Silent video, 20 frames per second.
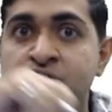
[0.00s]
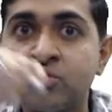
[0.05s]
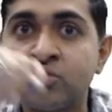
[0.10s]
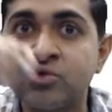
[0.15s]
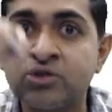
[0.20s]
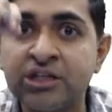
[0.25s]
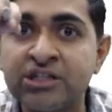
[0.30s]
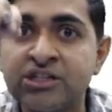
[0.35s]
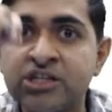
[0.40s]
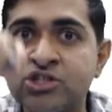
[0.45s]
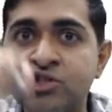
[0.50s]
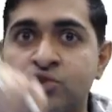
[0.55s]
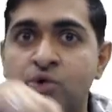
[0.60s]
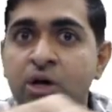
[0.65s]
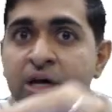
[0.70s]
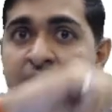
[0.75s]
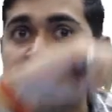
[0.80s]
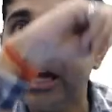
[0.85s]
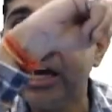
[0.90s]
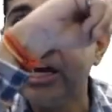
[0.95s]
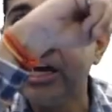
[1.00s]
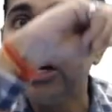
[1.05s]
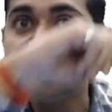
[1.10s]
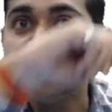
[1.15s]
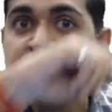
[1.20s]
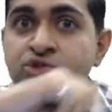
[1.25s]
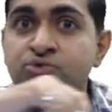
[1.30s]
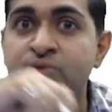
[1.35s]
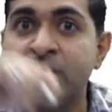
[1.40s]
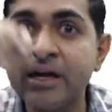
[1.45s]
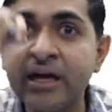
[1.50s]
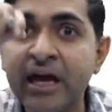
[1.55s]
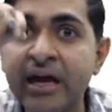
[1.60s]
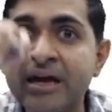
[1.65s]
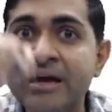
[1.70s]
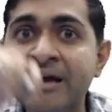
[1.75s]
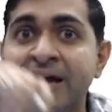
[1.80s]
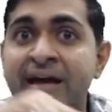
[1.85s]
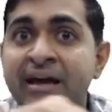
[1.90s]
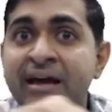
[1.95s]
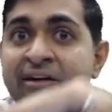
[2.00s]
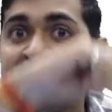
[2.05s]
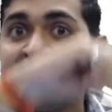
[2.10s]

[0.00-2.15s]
So this is your swinging